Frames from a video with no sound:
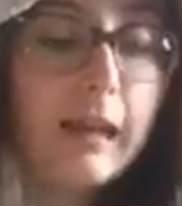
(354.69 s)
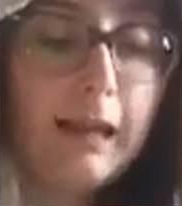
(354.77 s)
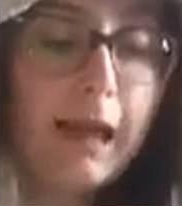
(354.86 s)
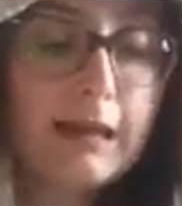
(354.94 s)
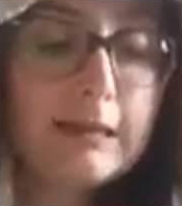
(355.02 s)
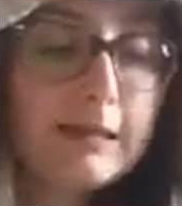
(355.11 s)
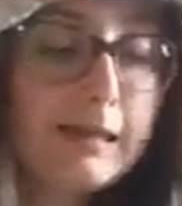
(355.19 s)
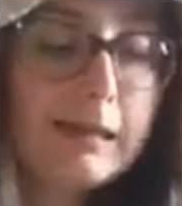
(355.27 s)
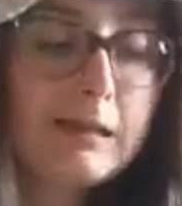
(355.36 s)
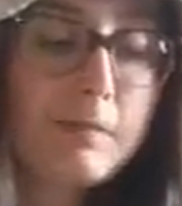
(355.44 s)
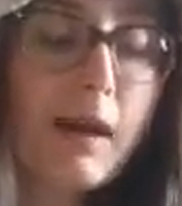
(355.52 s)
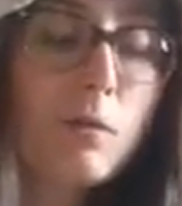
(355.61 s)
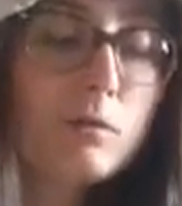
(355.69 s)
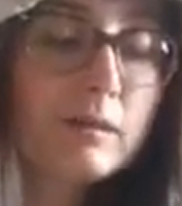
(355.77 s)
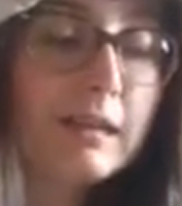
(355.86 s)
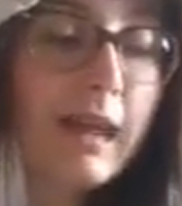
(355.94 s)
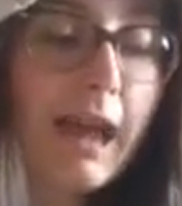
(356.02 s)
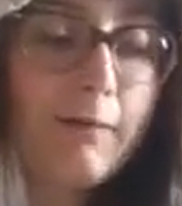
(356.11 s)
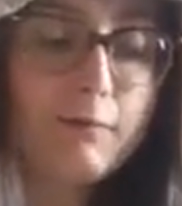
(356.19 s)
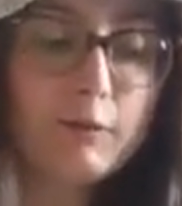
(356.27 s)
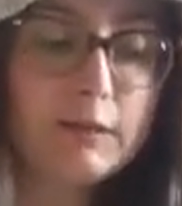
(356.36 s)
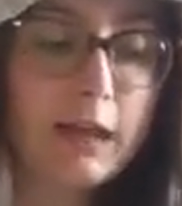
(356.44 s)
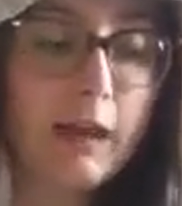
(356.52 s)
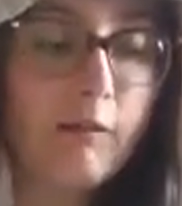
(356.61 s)
casting spells in
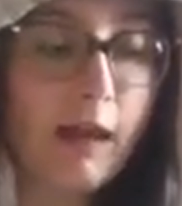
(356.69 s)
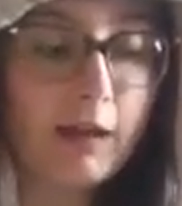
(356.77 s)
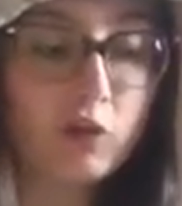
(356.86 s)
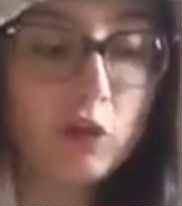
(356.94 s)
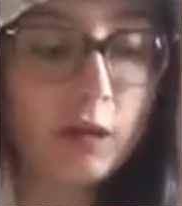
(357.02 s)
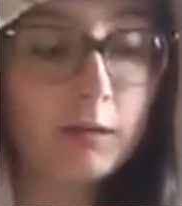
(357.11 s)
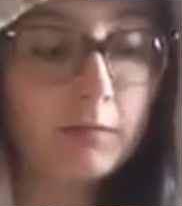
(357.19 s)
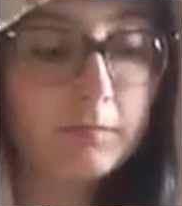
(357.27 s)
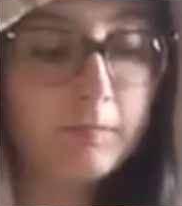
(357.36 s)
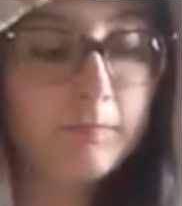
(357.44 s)
every direction.